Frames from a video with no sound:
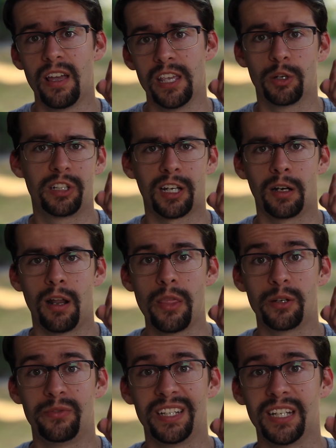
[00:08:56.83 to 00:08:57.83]
You can check out
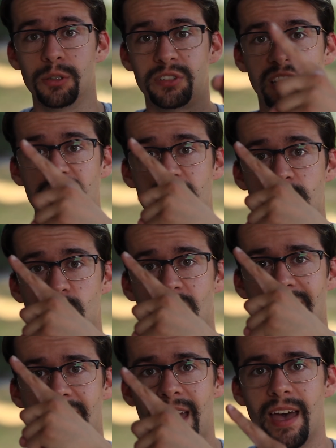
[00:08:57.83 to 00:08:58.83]
other videos here
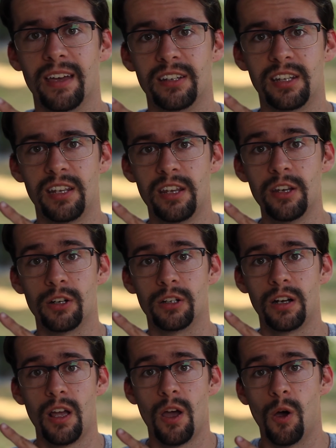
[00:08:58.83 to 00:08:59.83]
and
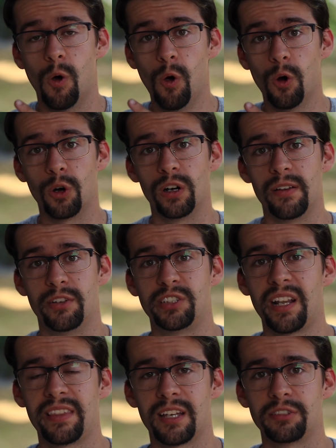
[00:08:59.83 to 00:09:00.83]
here, or if there's
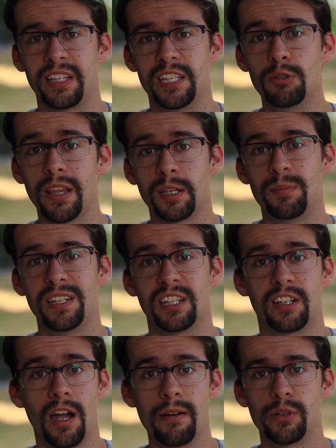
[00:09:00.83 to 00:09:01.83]
anything else that you'd like me to
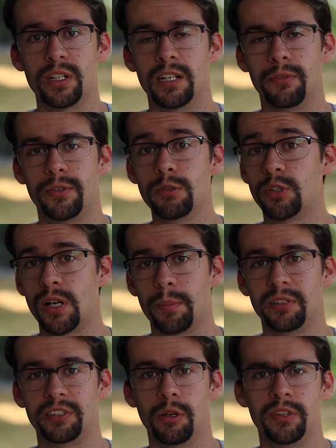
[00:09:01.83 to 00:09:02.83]
cover in a future
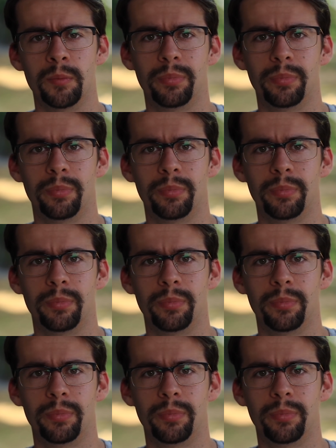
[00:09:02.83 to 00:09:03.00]
episode, then